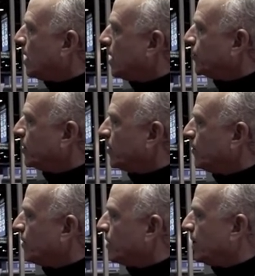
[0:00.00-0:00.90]
Uh, you can
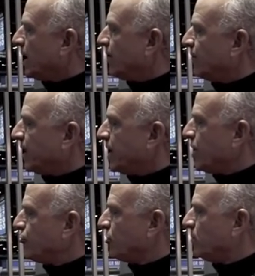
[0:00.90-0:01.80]
they have
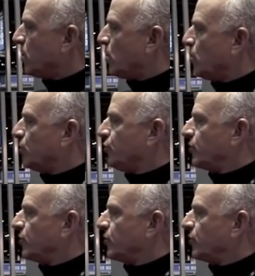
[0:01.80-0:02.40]
vacation mode.